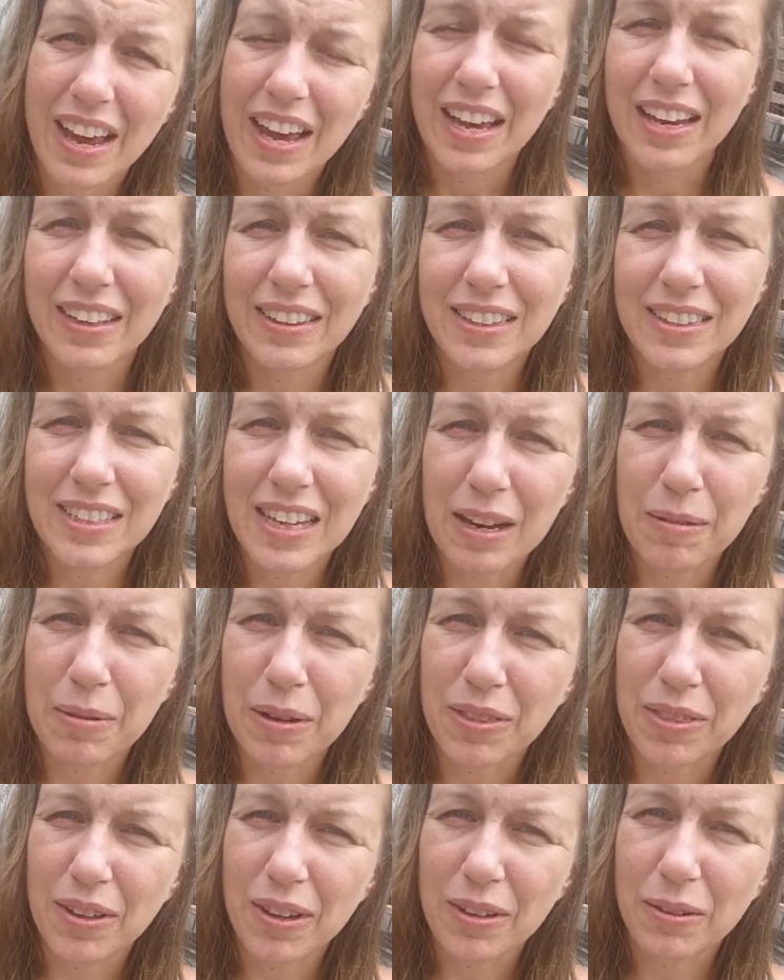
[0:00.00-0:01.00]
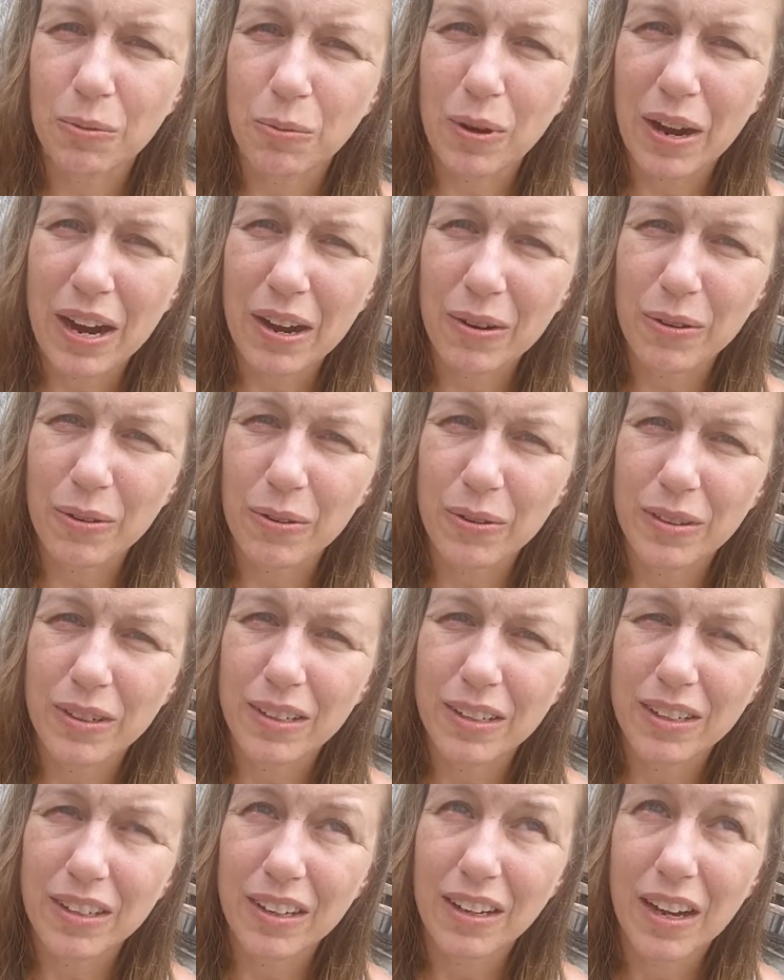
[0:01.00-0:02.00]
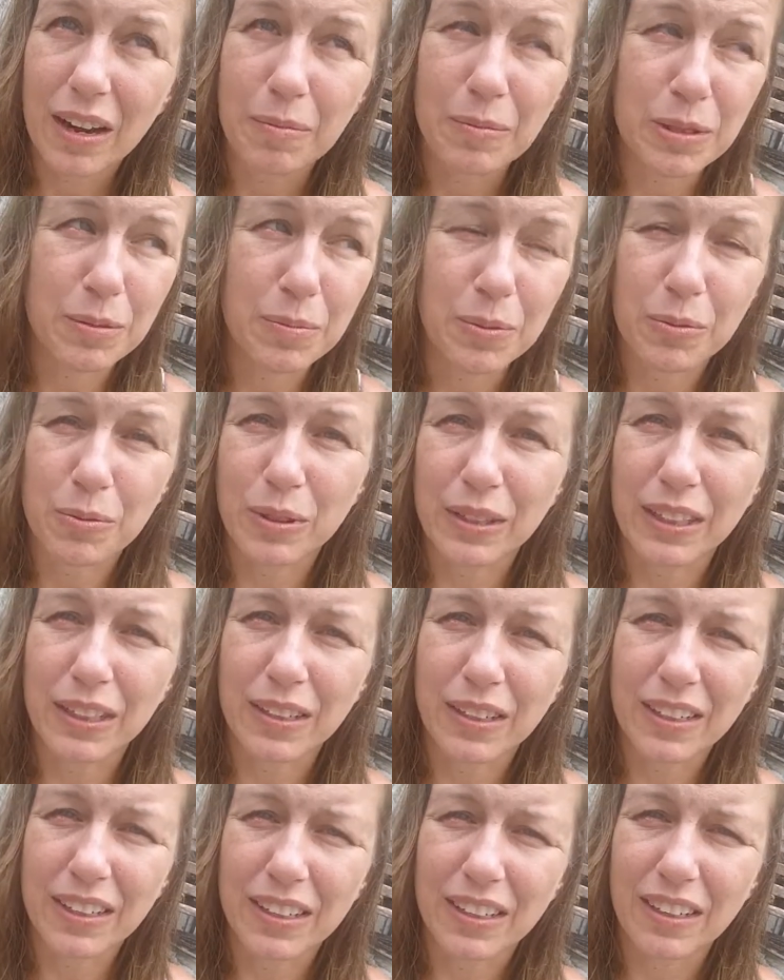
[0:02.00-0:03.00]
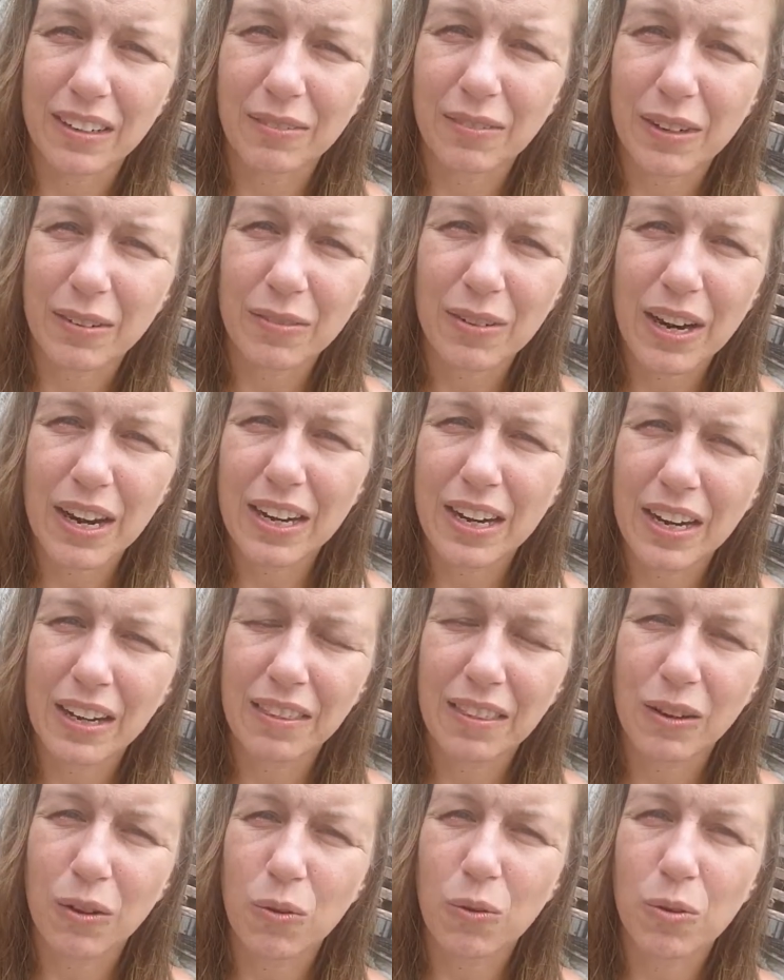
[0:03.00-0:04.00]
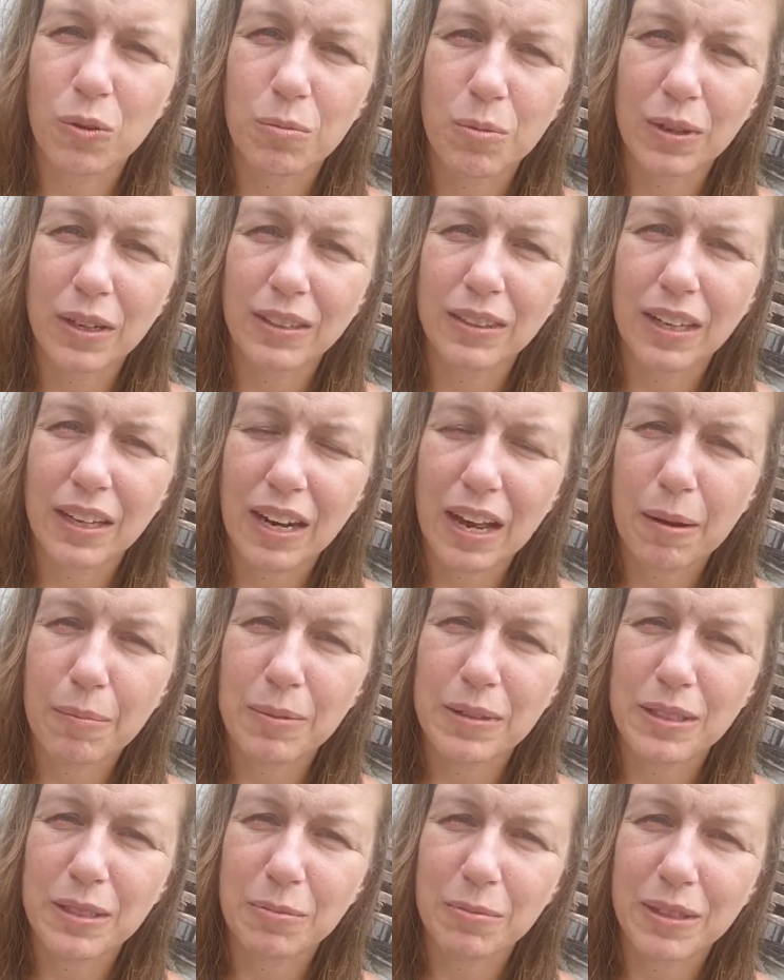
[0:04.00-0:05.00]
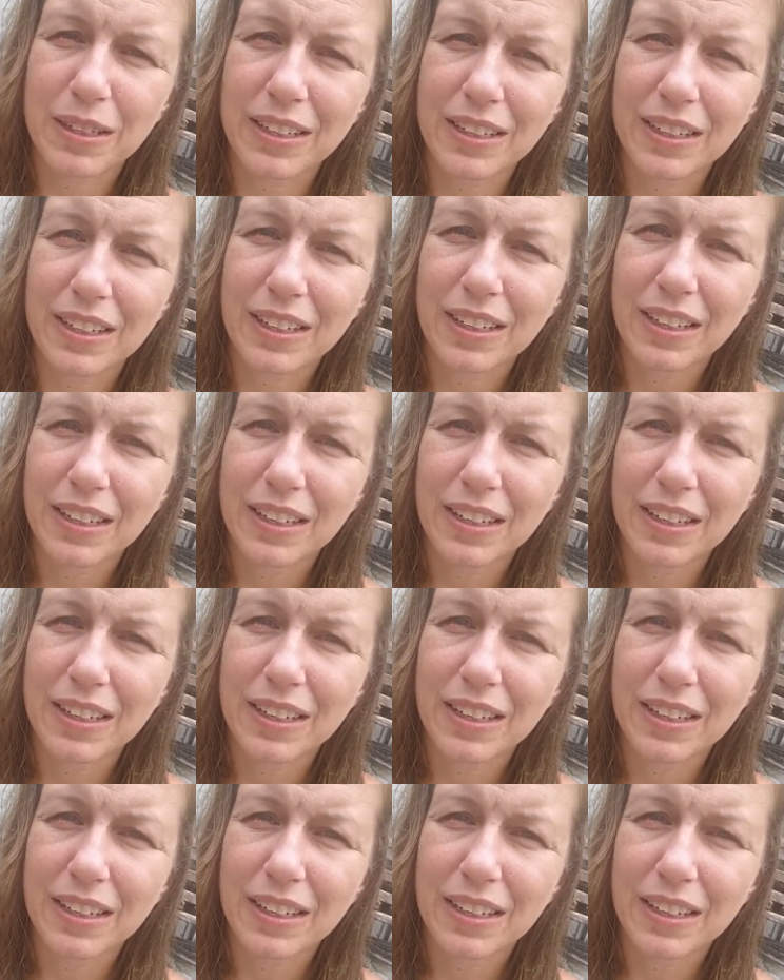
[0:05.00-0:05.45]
And at the time, I thought, wow, I must be really lucky. I've never had anything horrible like that happen to me.